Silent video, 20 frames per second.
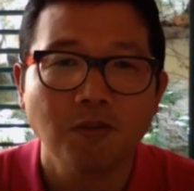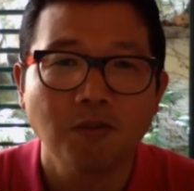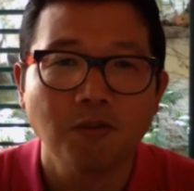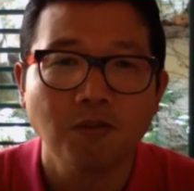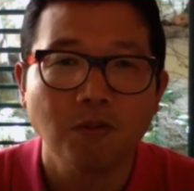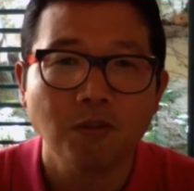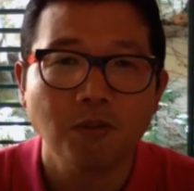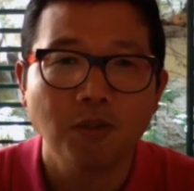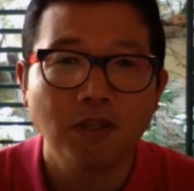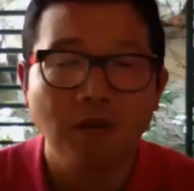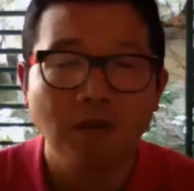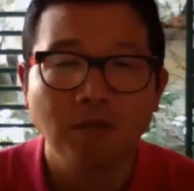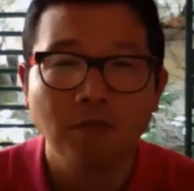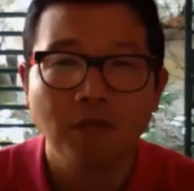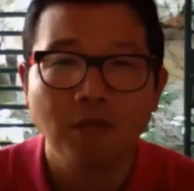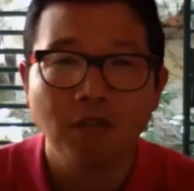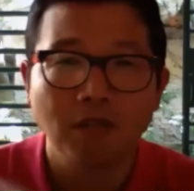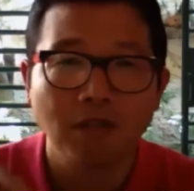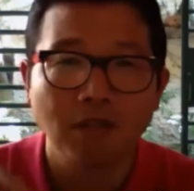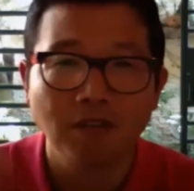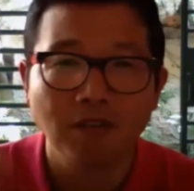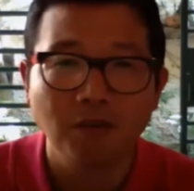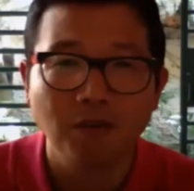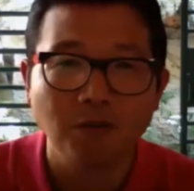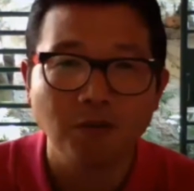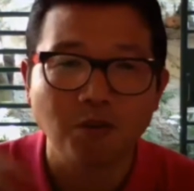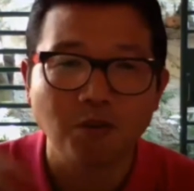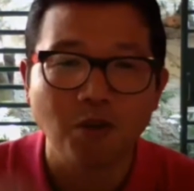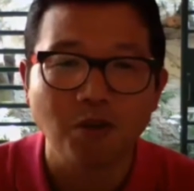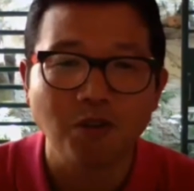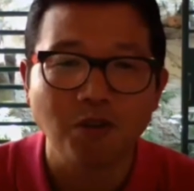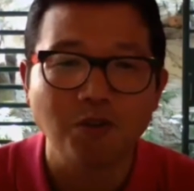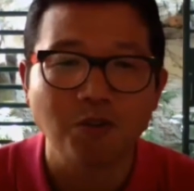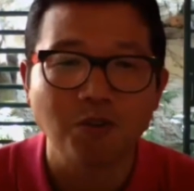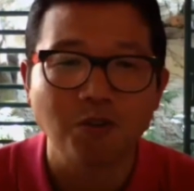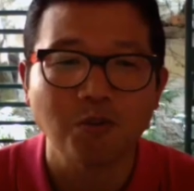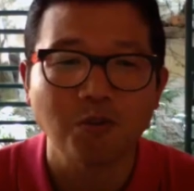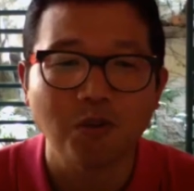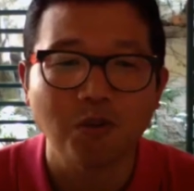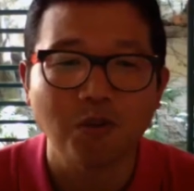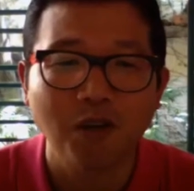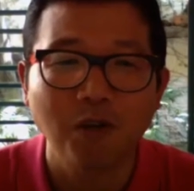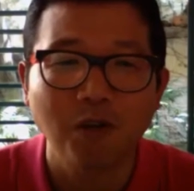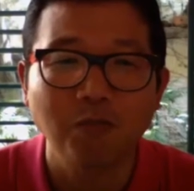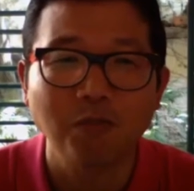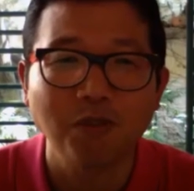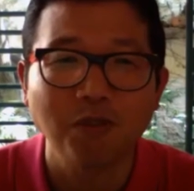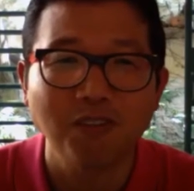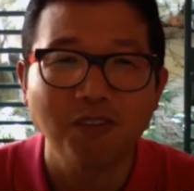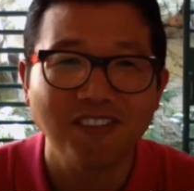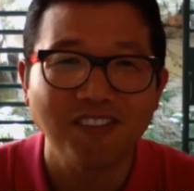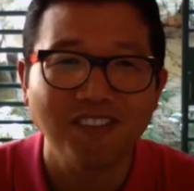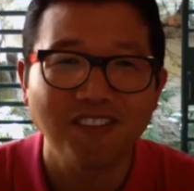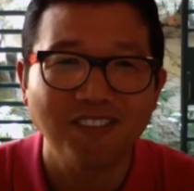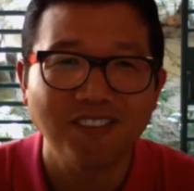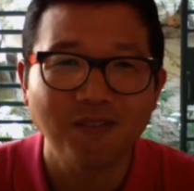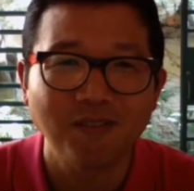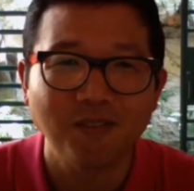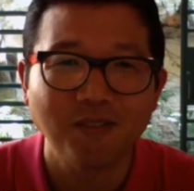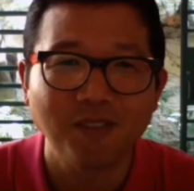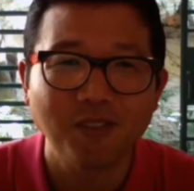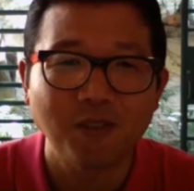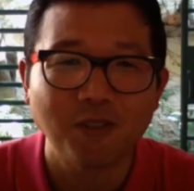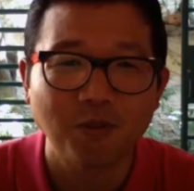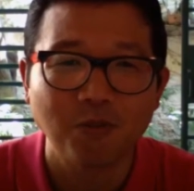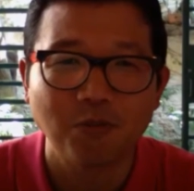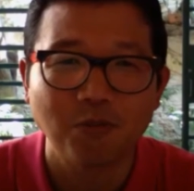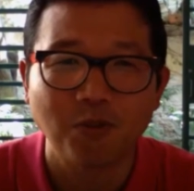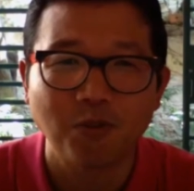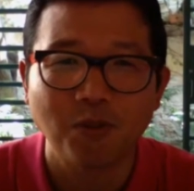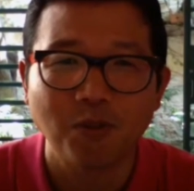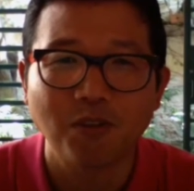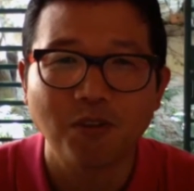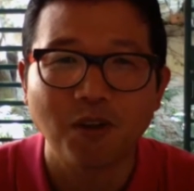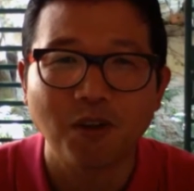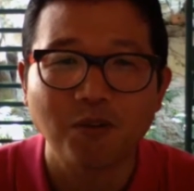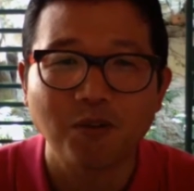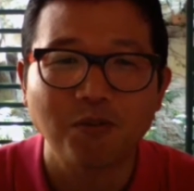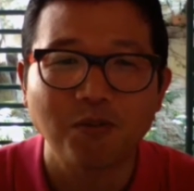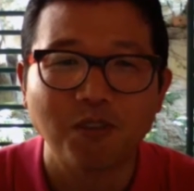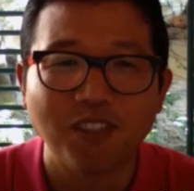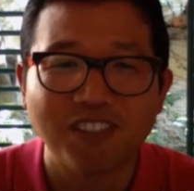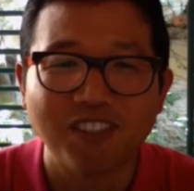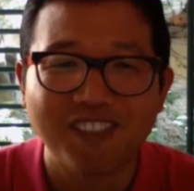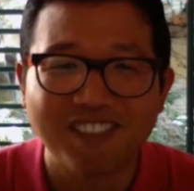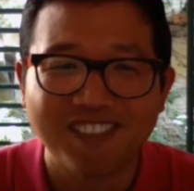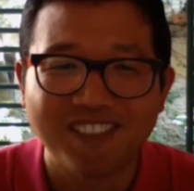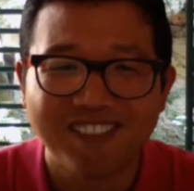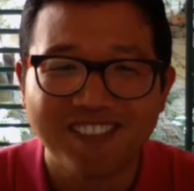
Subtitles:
we can make a little talk to help in the video for crowdfunding.